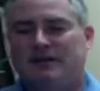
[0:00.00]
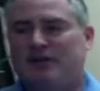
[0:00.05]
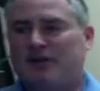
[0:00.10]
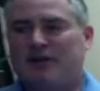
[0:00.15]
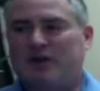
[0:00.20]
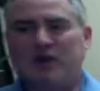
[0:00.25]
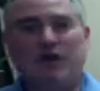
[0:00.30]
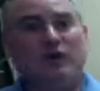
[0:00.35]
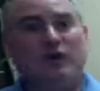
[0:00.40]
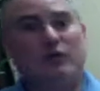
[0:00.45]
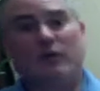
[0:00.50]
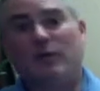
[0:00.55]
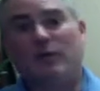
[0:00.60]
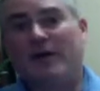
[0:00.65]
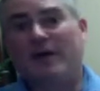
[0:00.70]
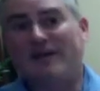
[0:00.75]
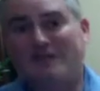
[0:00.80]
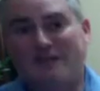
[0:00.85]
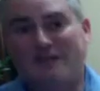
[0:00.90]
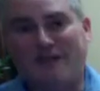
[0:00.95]
You can go to a
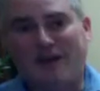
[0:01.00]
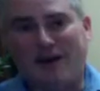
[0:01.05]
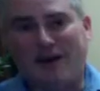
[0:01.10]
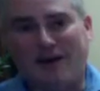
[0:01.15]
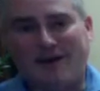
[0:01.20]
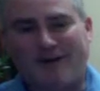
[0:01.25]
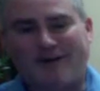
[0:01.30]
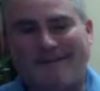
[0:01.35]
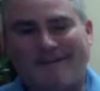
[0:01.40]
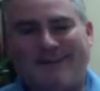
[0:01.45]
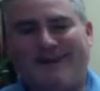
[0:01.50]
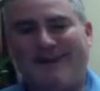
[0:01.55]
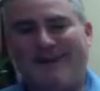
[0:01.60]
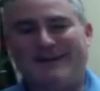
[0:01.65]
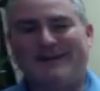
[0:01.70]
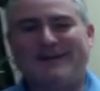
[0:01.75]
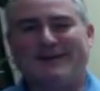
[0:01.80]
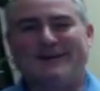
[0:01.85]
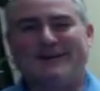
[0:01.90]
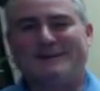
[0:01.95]
Ren fair
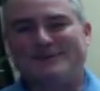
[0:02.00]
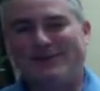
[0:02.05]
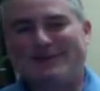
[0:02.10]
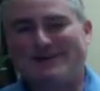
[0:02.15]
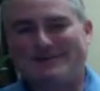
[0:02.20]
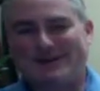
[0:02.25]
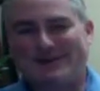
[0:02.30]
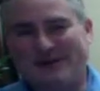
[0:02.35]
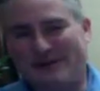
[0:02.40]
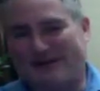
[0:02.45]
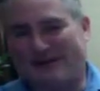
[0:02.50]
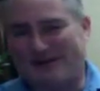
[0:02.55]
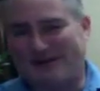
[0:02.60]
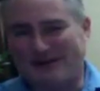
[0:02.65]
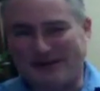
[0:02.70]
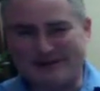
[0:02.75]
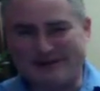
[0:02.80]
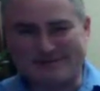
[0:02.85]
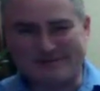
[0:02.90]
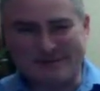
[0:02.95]
and impress all your
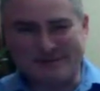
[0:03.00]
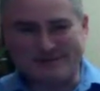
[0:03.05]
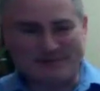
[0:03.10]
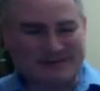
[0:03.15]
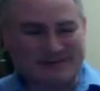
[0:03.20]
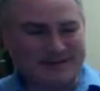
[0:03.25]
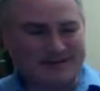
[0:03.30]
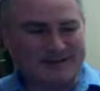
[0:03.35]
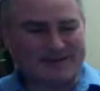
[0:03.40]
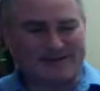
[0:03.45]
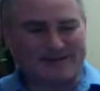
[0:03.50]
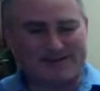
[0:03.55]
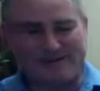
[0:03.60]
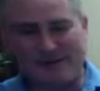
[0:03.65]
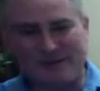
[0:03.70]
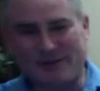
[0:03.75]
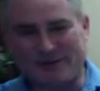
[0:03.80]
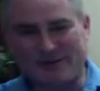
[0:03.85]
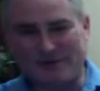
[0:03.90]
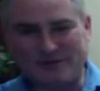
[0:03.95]
friends by playing
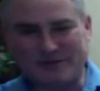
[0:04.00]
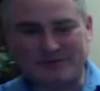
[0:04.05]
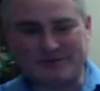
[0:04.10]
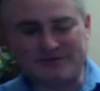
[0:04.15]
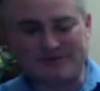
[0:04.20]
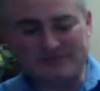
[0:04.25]
folk tunes.